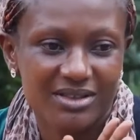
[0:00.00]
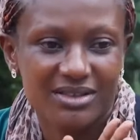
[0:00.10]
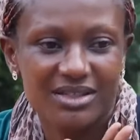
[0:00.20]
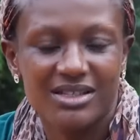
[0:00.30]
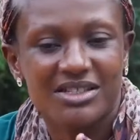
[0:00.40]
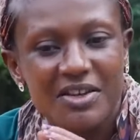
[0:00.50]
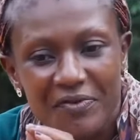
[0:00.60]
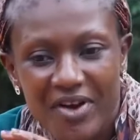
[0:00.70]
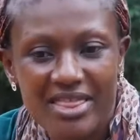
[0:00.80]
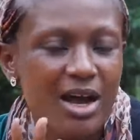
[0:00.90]
She's
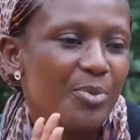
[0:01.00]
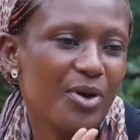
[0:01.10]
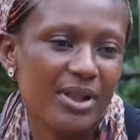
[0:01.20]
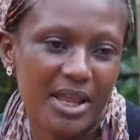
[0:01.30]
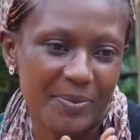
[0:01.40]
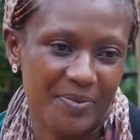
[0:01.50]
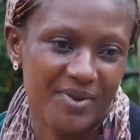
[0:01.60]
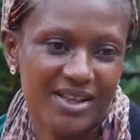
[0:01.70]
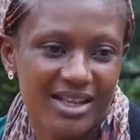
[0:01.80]
different among them.